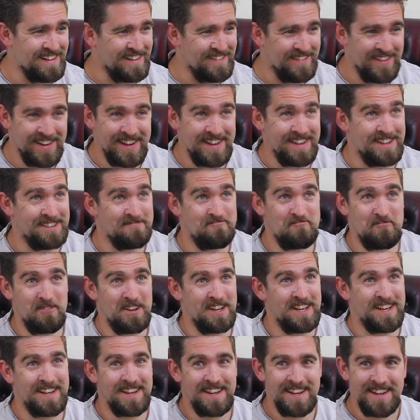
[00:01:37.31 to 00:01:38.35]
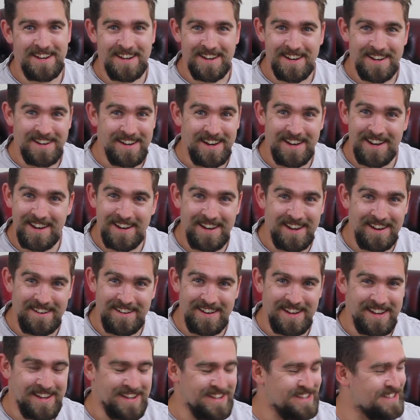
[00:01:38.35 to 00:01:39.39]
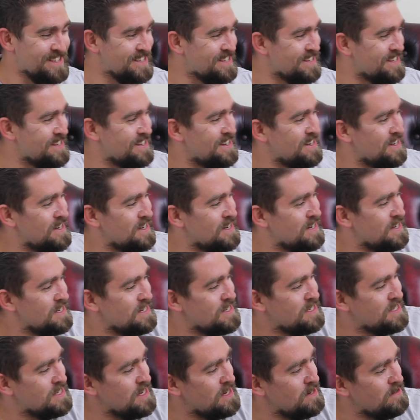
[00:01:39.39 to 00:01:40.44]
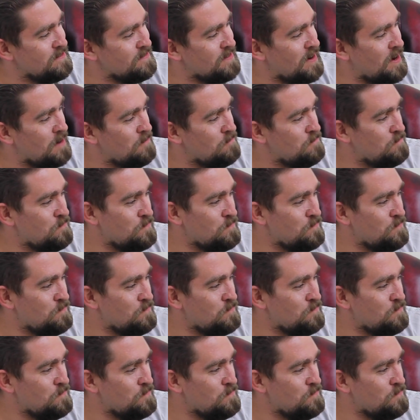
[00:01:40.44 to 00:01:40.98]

I didn't notice. So